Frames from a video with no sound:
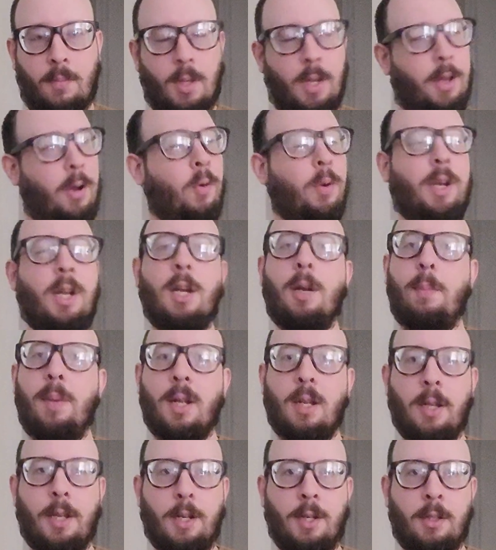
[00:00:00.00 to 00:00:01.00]
You don't need to be
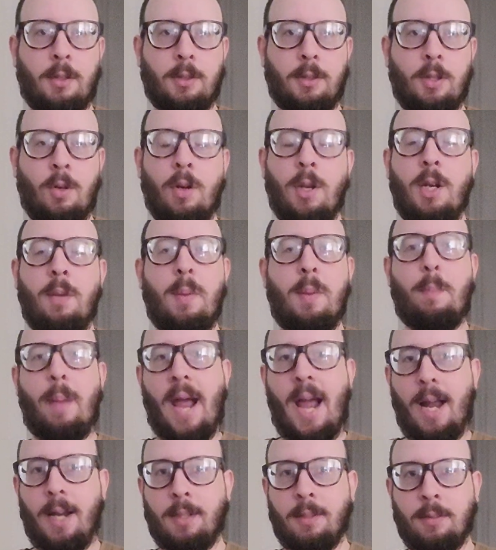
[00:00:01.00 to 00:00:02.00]
a leader. You don't need to be
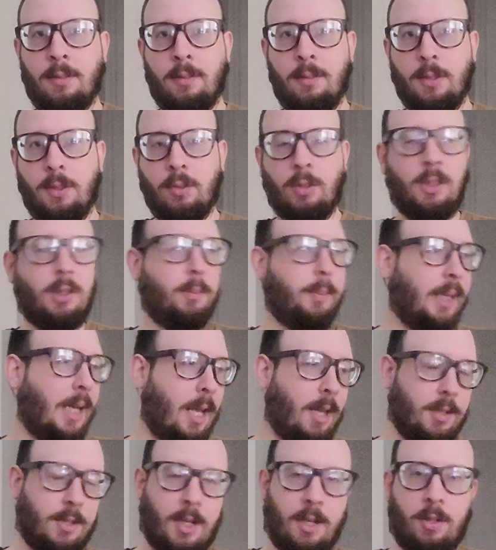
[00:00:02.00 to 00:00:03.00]
Patton. You don't need to be
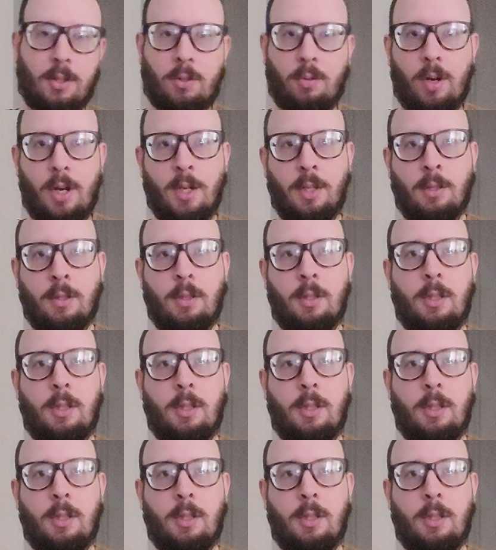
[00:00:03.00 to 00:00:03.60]
Alexander the Great.